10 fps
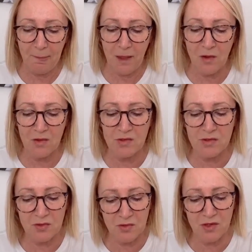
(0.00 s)
Only
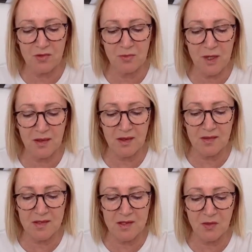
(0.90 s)
do not rebel
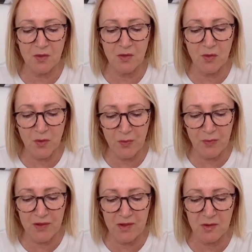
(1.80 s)
against the Lord, nor
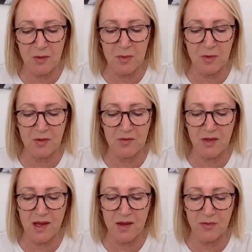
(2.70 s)
fear the people of the
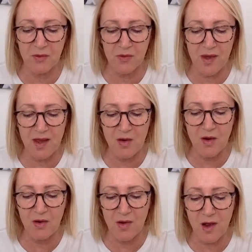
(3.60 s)
land, for they
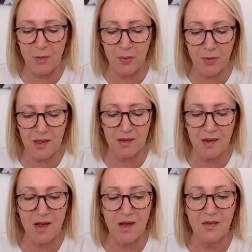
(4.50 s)
are our bread.
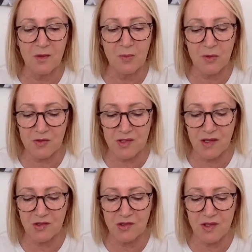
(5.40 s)
Their
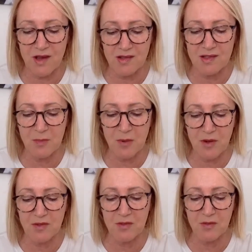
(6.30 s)
protection has
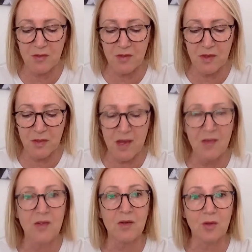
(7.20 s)
departed from them,
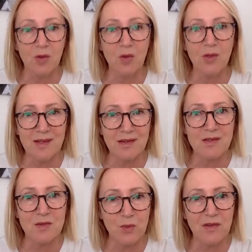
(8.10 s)
and the Lord
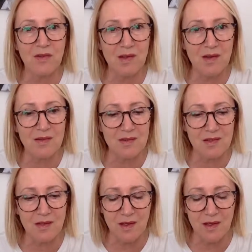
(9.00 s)
is with us.